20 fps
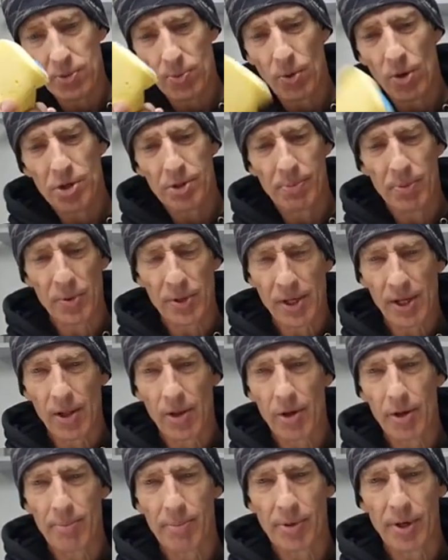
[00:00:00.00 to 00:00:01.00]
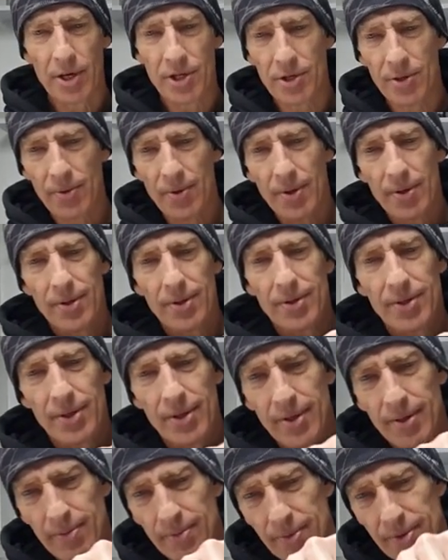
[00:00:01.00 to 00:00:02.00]
was putting a lot of pressure on it,
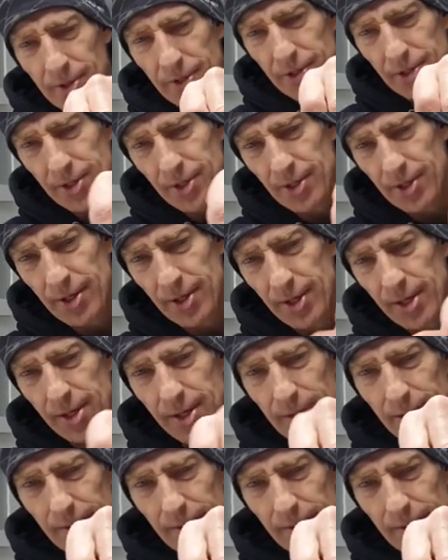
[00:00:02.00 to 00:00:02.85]
so we'll just see.